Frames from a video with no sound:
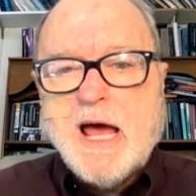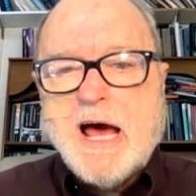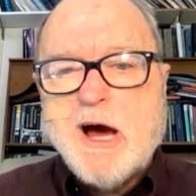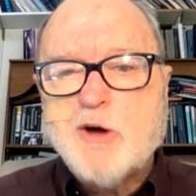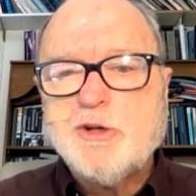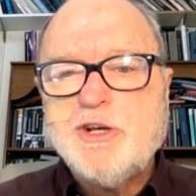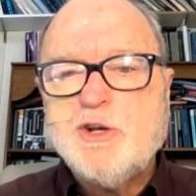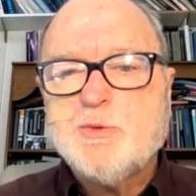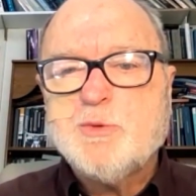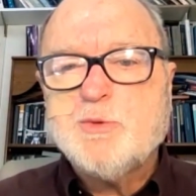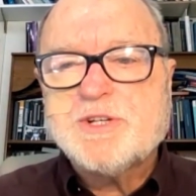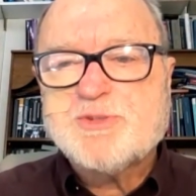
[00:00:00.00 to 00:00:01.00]
How can
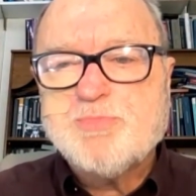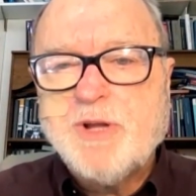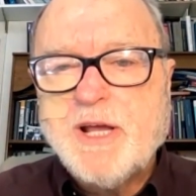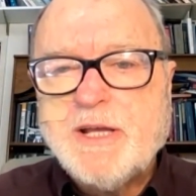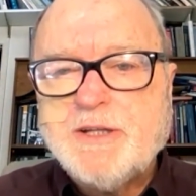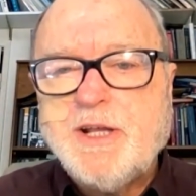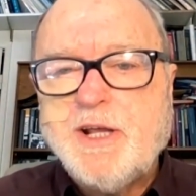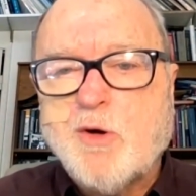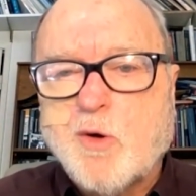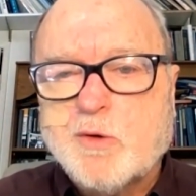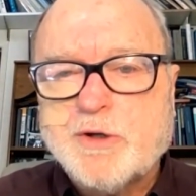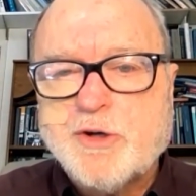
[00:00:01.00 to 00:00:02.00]
you explain the
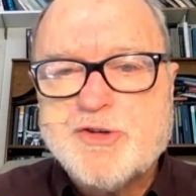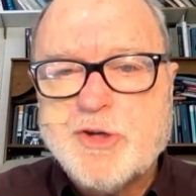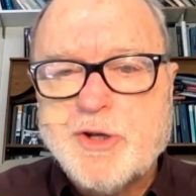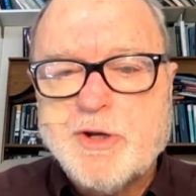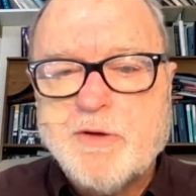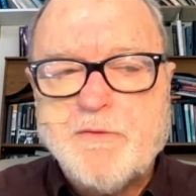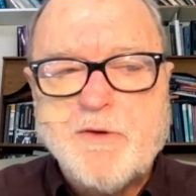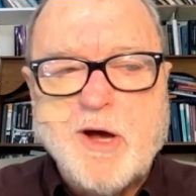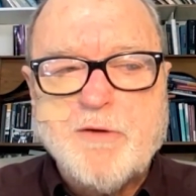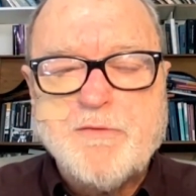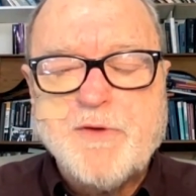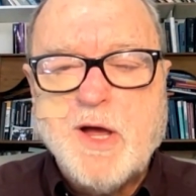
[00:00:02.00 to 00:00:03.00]
origin
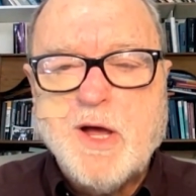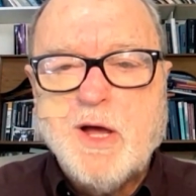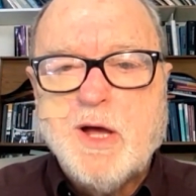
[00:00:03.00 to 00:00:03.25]
of